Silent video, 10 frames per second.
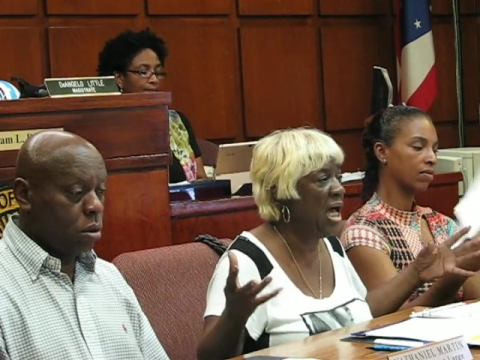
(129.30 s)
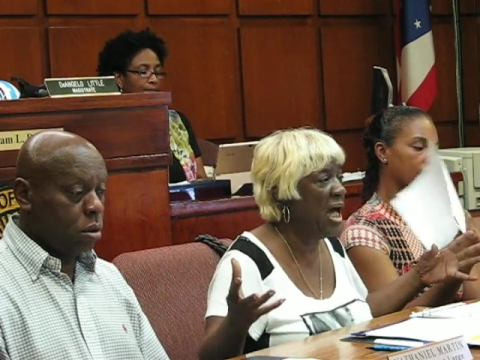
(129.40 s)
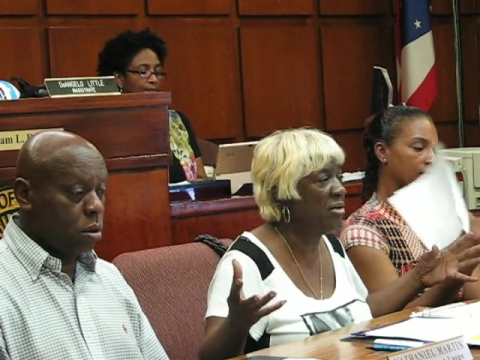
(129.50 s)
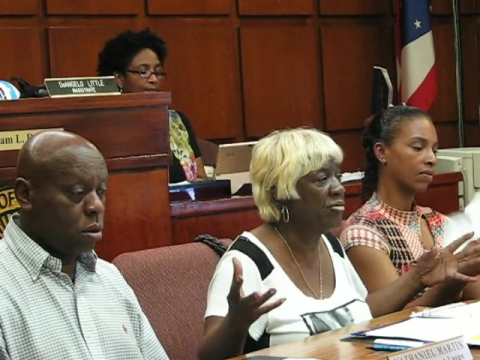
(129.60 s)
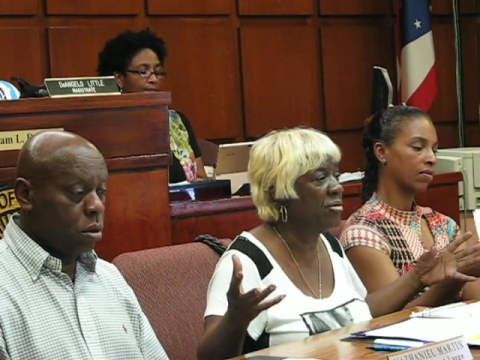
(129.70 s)

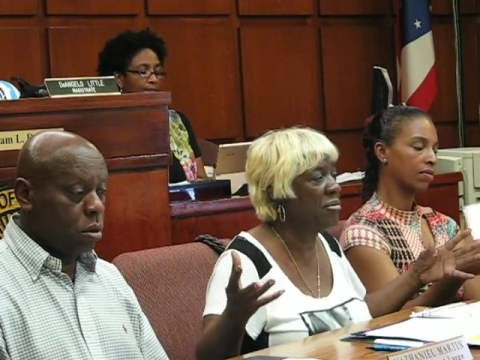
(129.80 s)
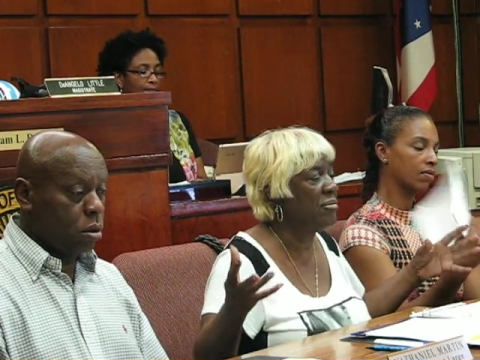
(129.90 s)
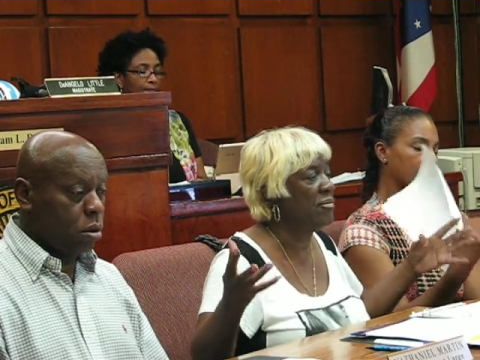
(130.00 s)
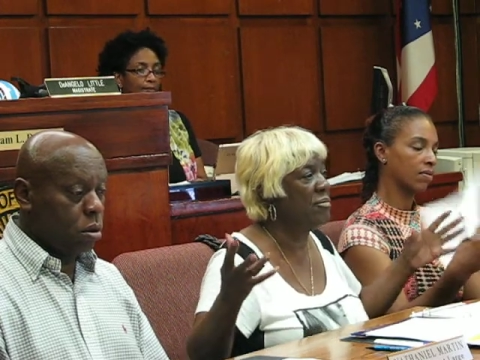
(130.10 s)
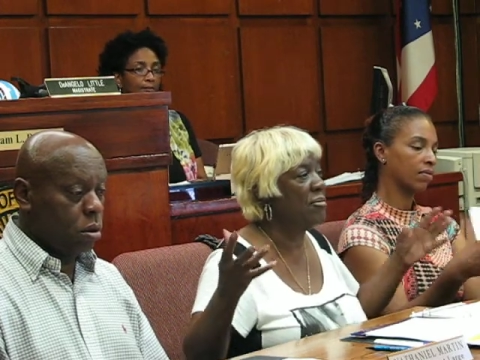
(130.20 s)
Speaker 1: council,
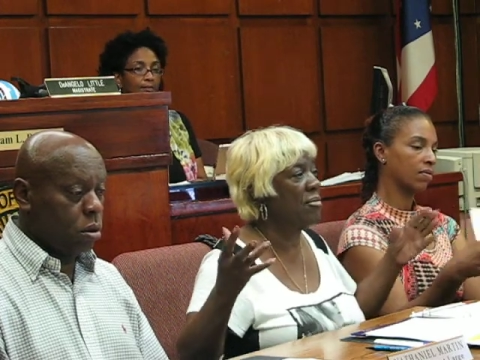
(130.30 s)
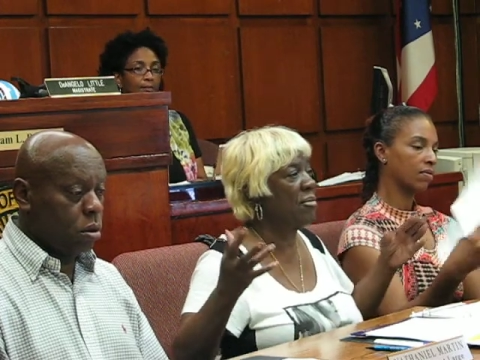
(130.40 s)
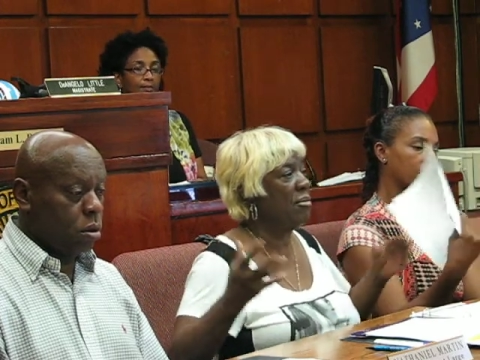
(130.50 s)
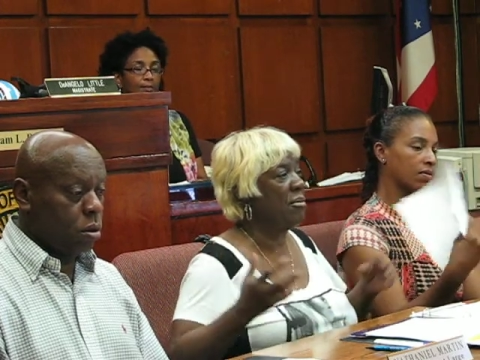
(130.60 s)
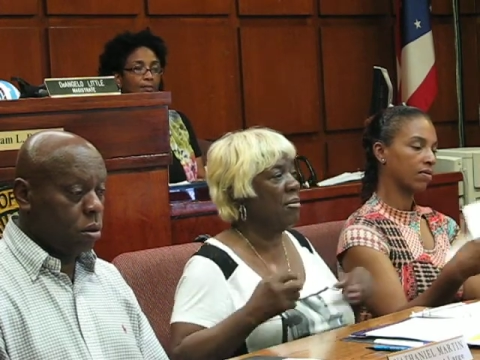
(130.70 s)

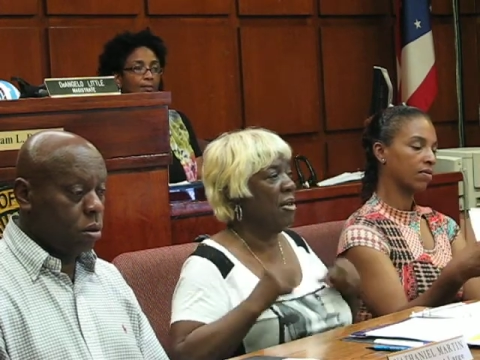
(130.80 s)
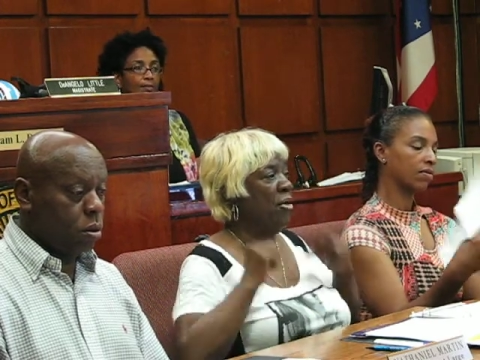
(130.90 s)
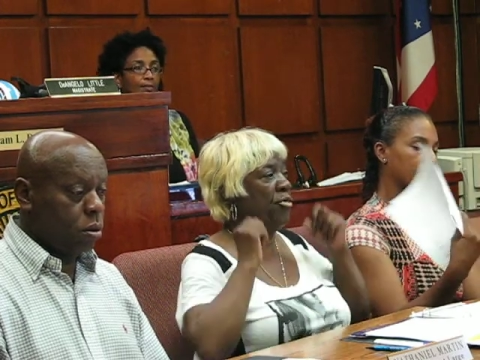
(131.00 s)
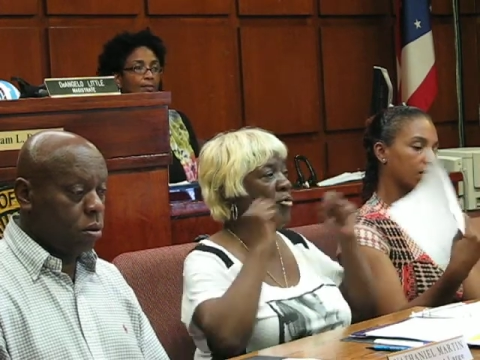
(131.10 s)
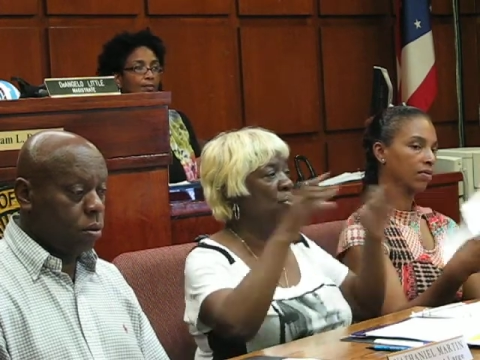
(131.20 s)

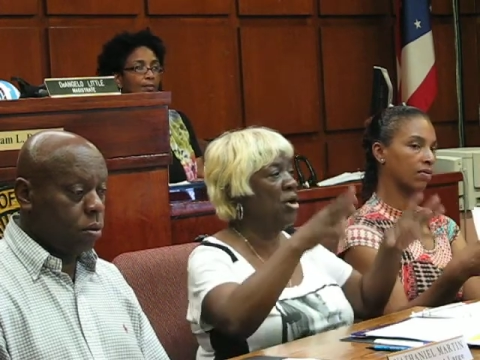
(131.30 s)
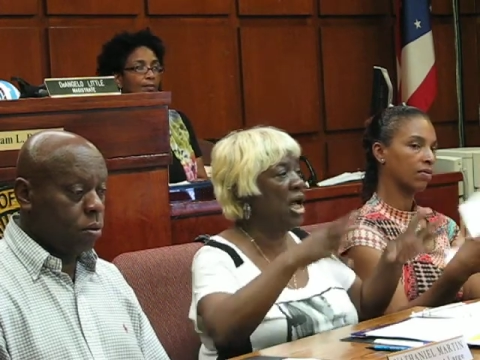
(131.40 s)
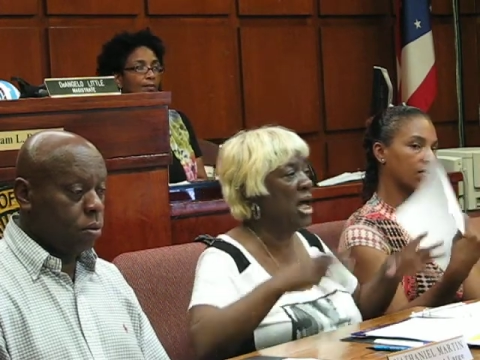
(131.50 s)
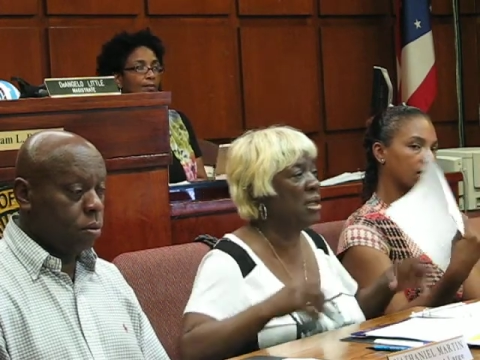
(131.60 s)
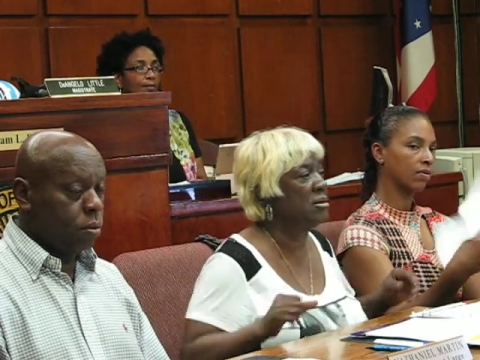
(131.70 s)
through the
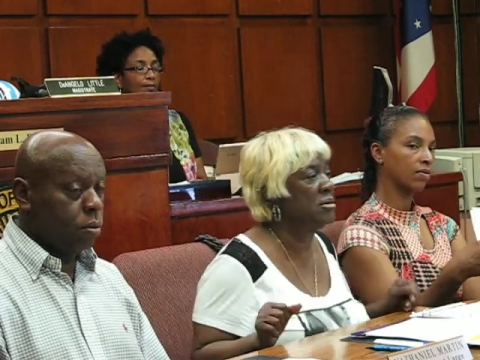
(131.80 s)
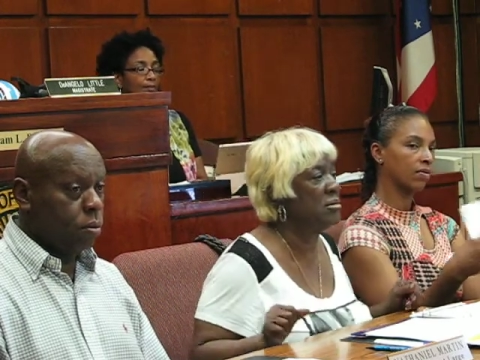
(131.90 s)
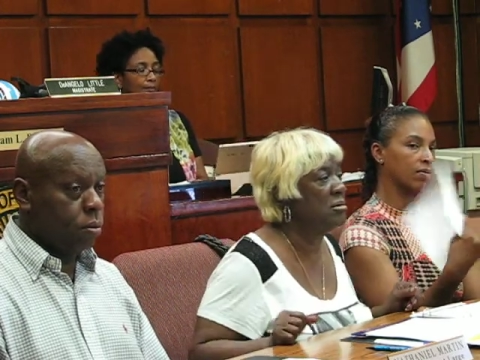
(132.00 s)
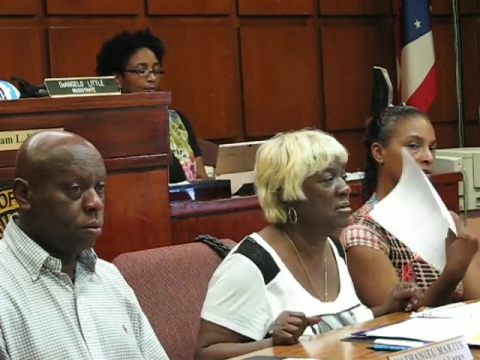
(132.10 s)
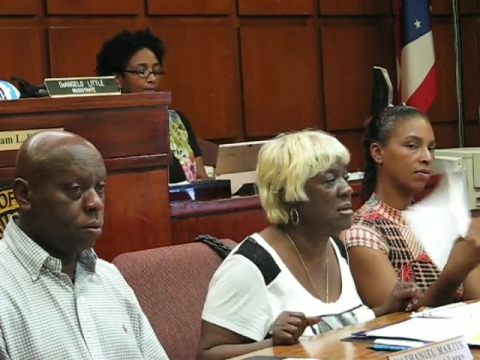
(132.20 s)
council,
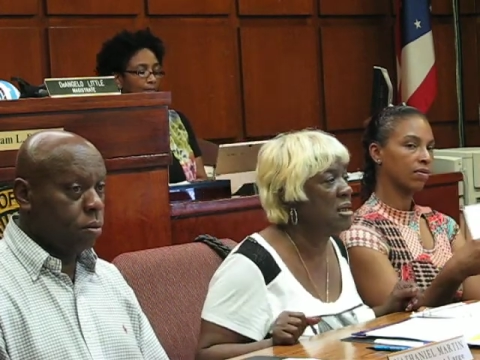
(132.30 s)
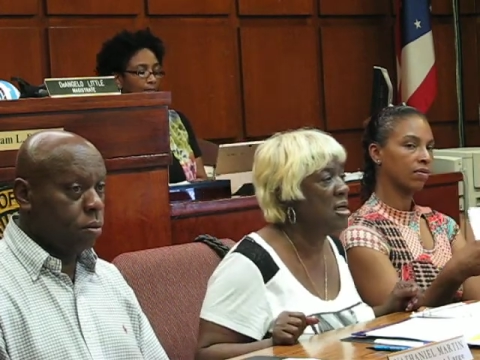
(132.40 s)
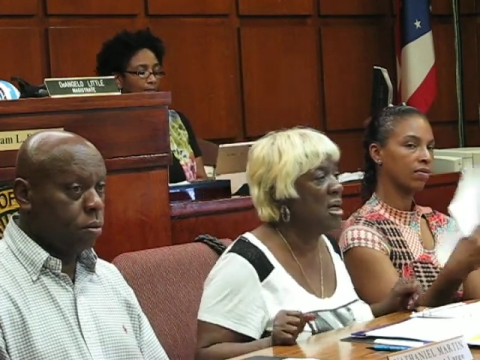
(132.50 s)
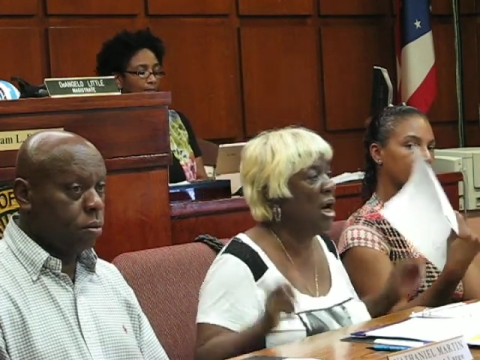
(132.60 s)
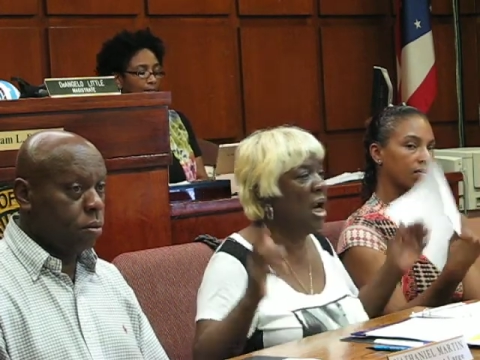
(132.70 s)
and
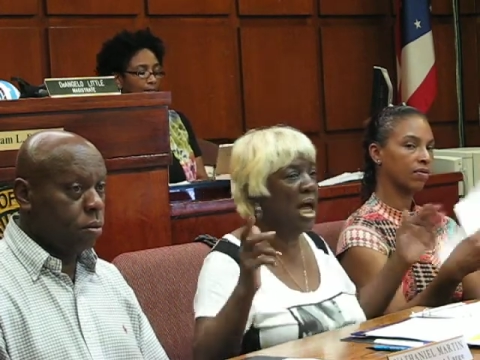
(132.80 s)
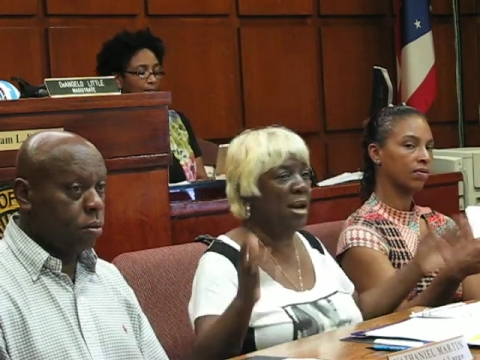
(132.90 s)
a lot